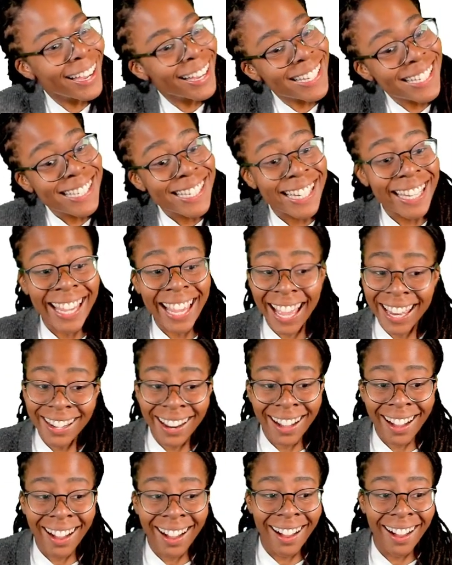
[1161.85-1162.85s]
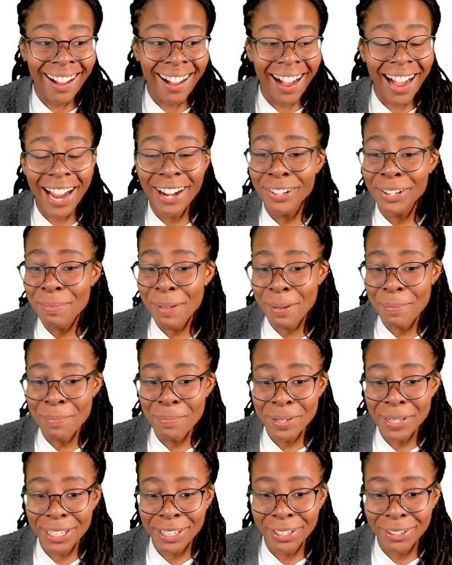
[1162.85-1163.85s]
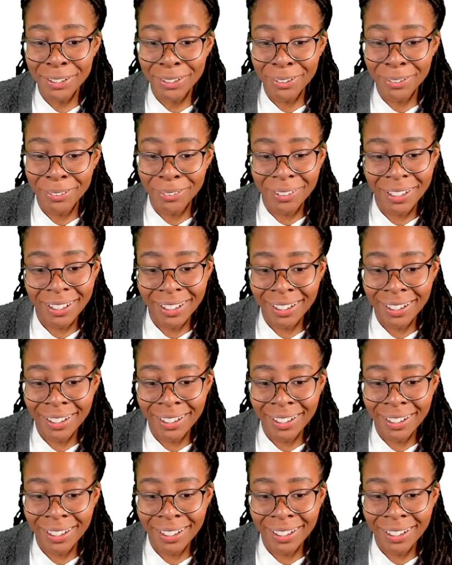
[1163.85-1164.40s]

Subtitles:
Sienna, I remember you.